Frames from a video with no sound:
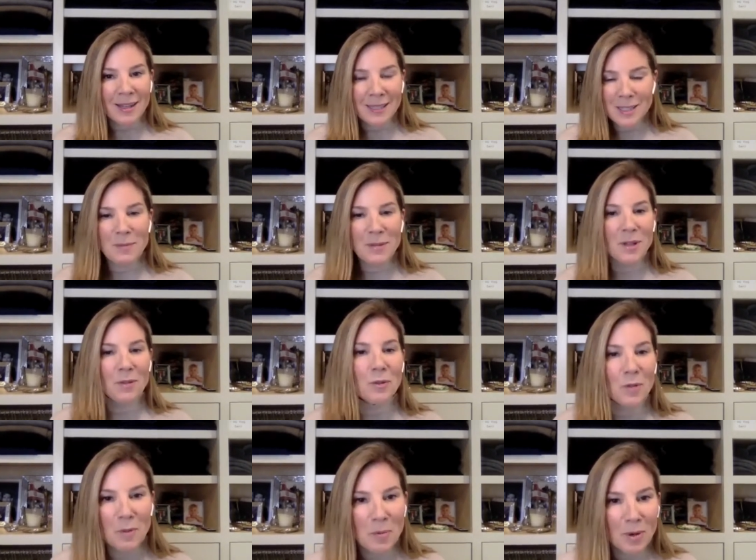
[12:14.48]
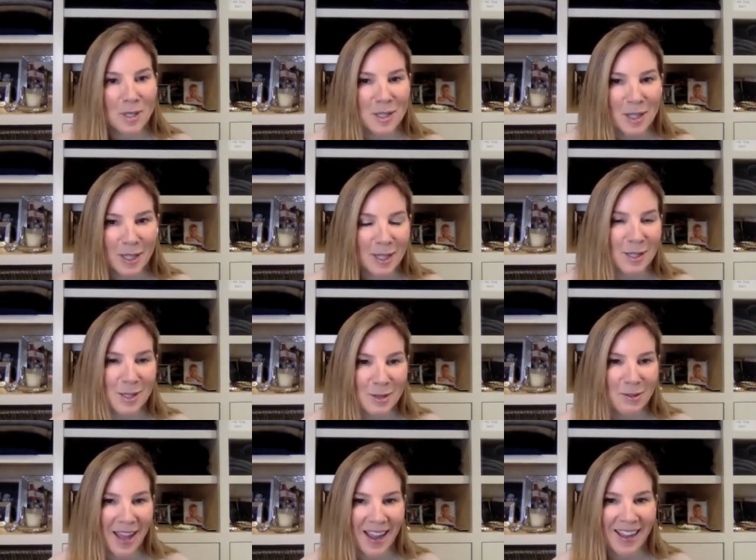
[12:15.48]
it doesn't mean that they're the only person that can
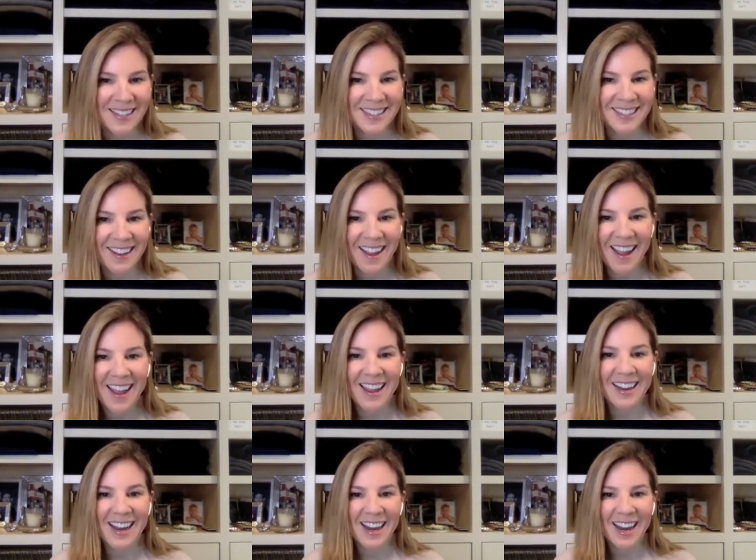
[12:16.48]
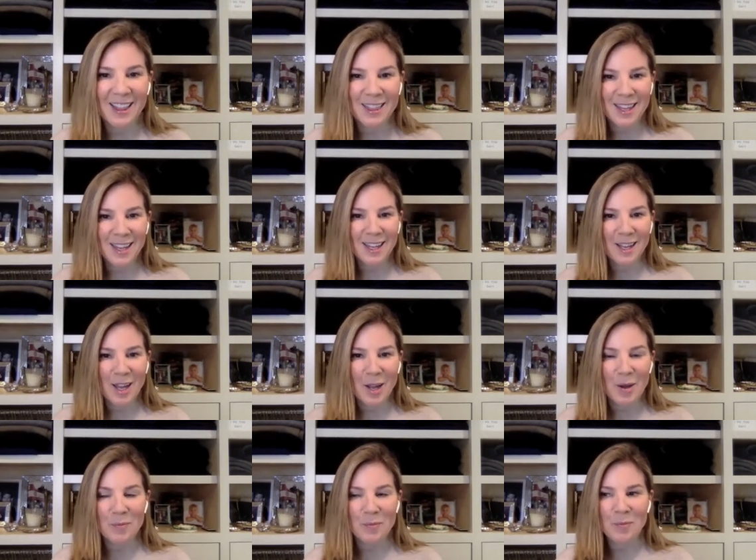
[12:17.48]
do that. And, and I think
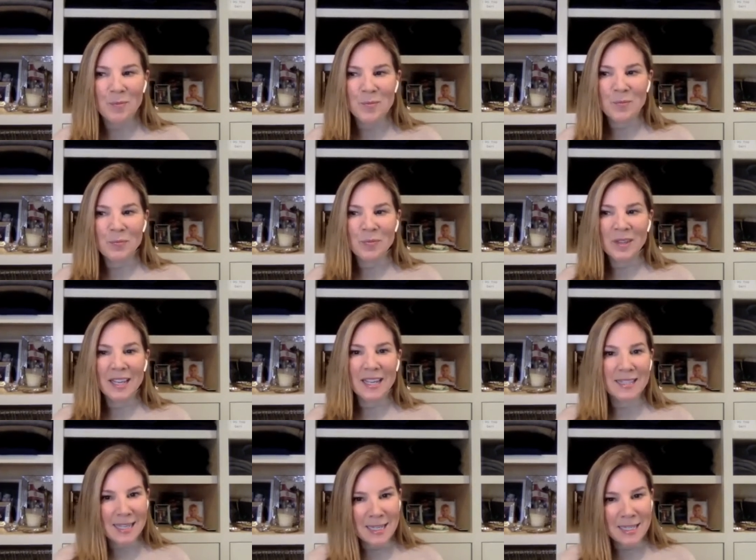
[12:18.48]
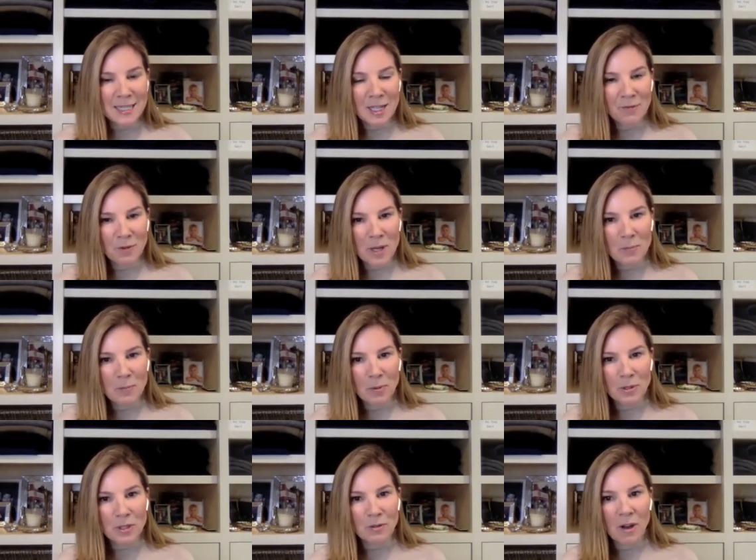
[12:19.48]
um, it's easy for
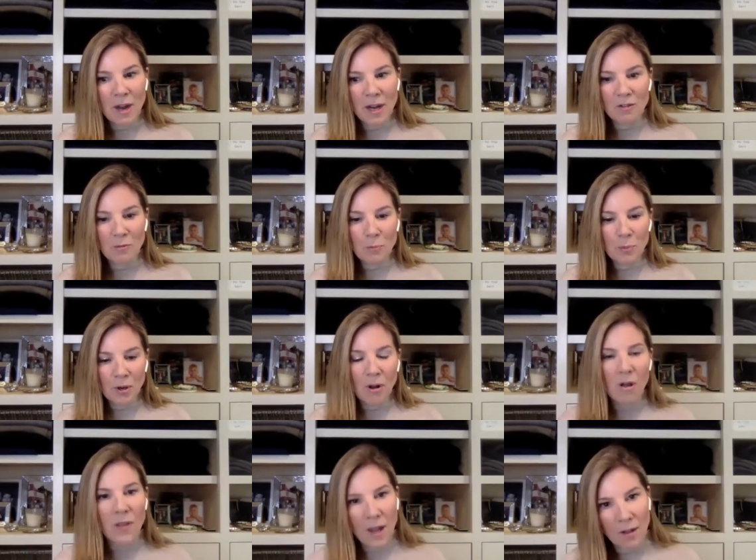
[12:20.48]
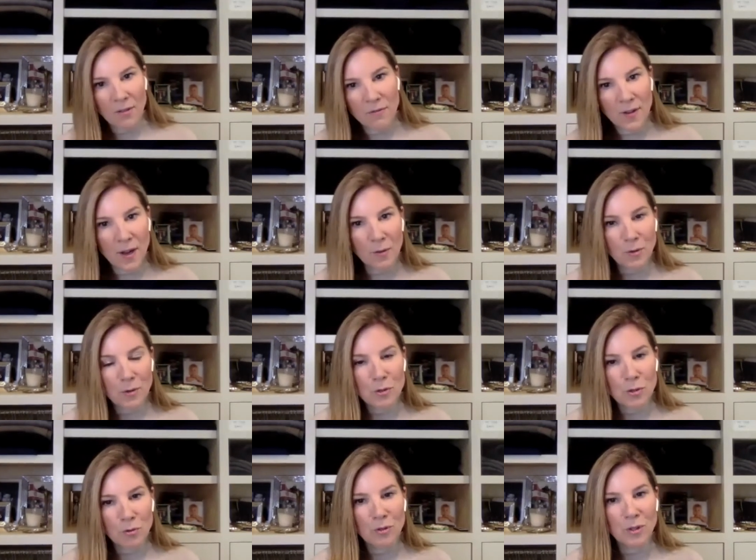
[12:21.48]
people to kind of put all that on the founder's
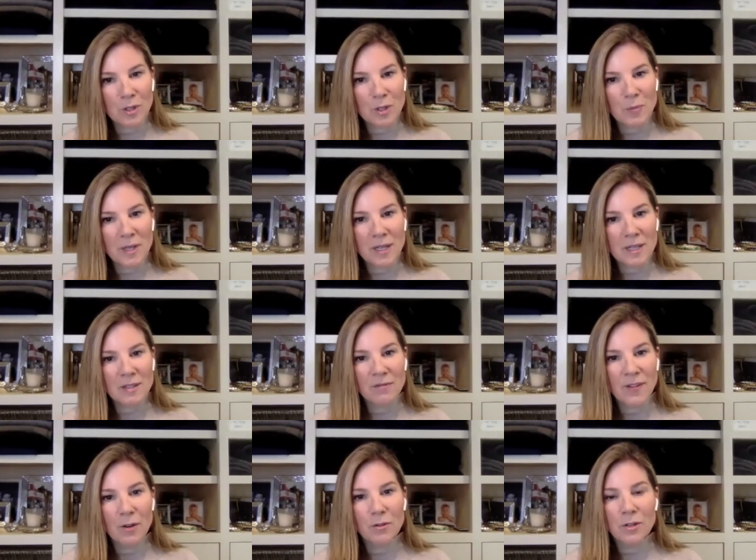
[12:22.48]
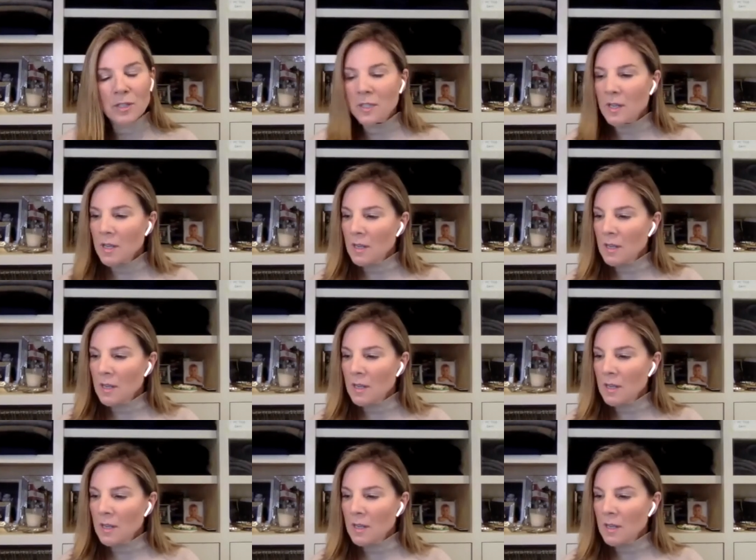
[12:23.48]
shoulders because the founders